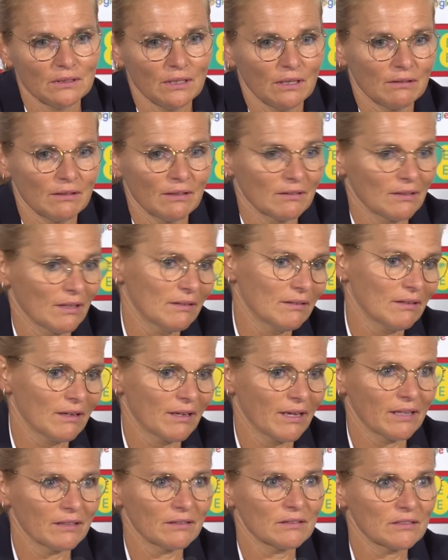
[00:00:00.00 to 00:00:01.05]
I think then,
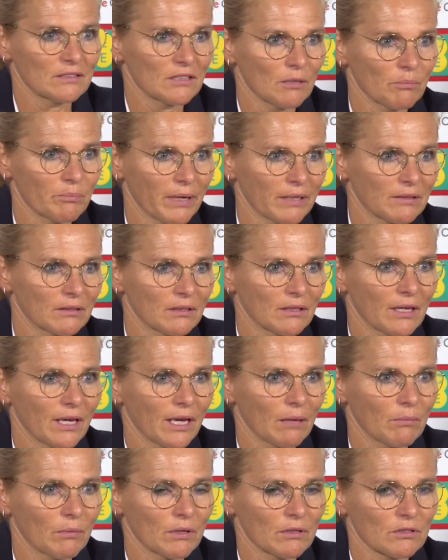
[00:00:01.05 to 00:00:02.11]
again, it's the impact of the
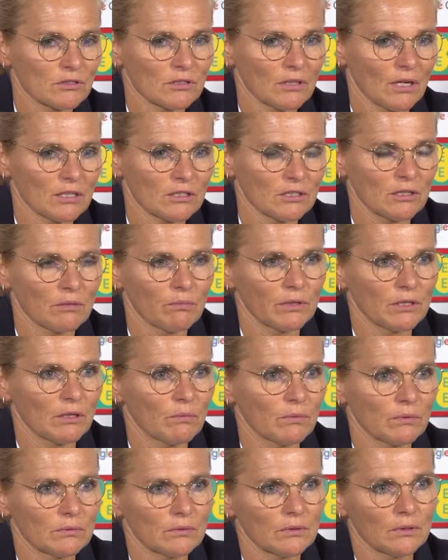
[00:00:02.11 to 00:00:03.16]
game because actually
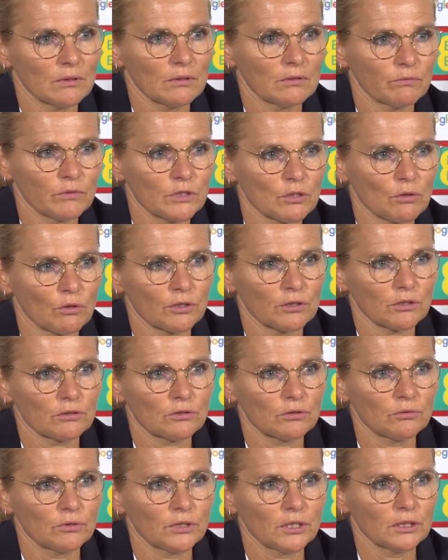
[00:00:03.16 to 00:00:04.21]
when we scored the
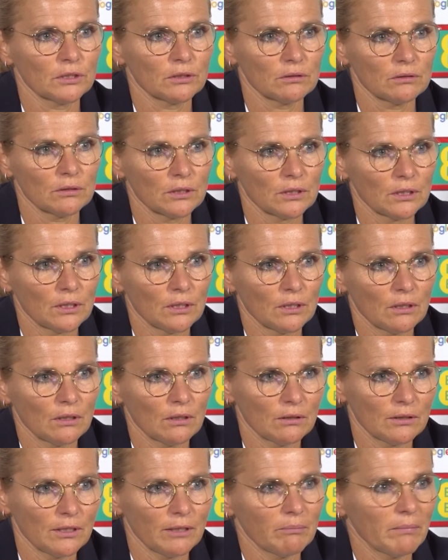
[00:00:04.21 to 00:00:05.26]
2-0,
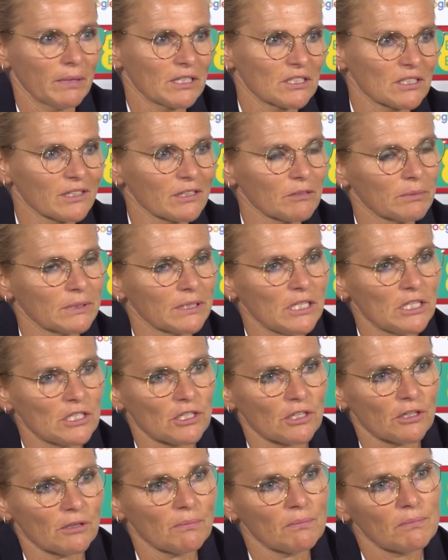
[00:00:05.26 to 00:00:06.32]
that makes it a little bit
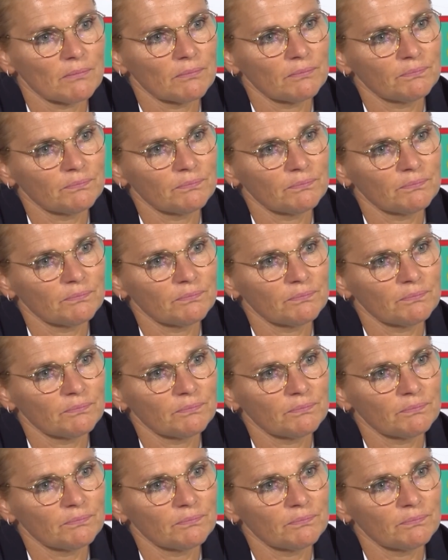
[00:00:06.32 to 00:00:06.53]
easier.